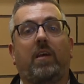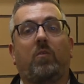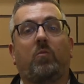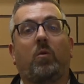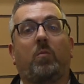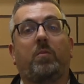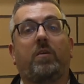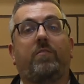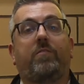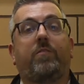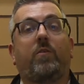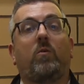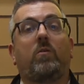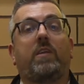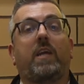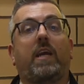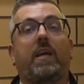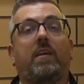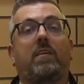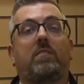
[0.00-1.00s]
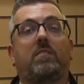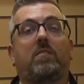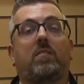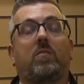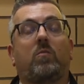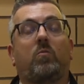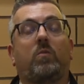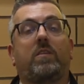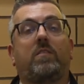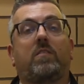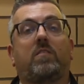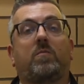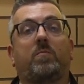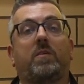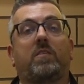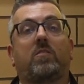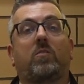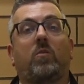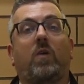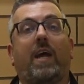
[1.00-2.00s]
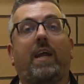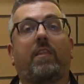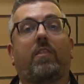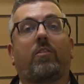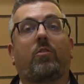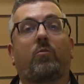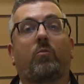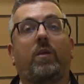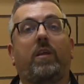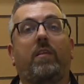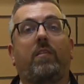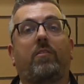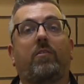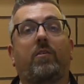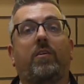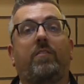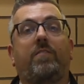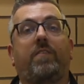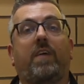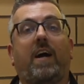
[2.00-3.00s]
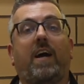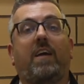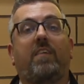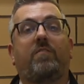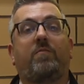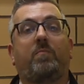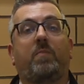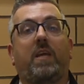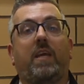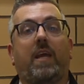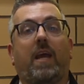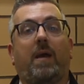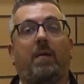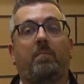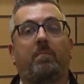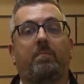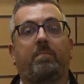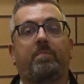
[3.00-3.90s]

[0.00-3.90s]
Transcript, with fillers: will be full days with dismissal at 3.35 p.m.